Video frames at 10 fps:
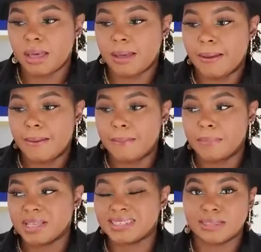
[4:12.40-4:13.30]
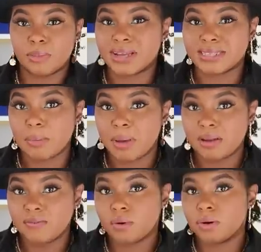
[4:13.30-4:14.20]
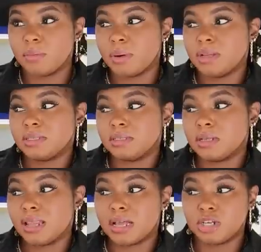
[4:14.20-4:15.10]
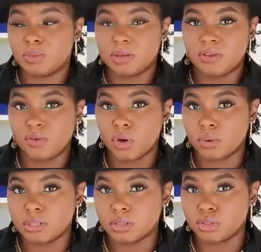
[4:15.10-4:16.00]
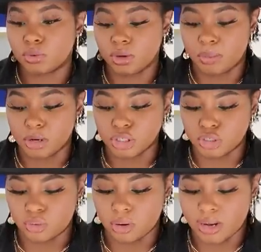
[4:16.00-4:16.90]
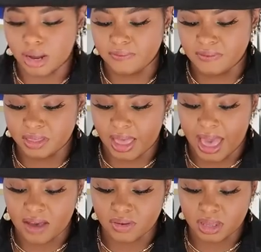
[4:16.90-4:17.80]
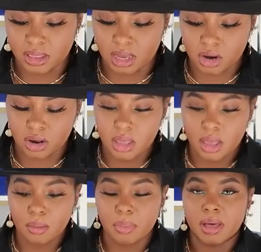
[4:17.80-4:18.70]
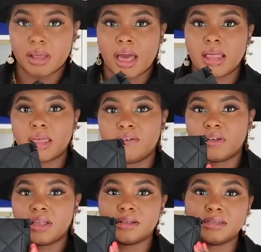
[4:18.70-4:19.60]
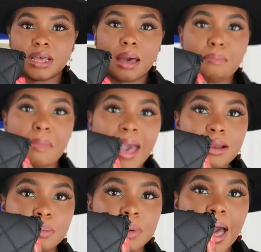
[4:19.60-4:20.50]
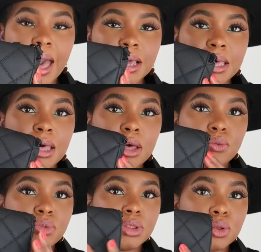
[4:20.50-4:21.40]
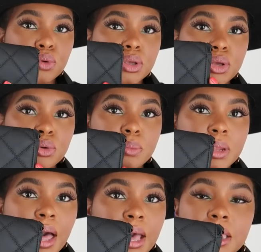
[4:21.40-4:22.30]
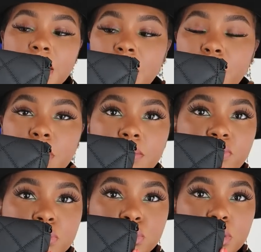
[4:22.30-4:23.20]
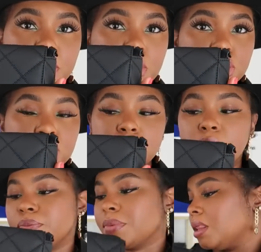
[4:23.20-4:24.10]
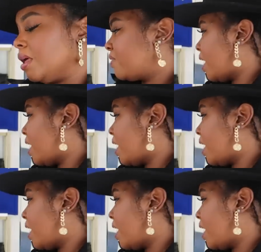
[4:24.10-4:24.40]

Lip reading: It's not the price I paid for it, but it's a lot cheaper than if you go into the Tory Burch store, and I don't think they have it in there. But I love it. It's matte black with the little cute black emblem from Tory Burch. So love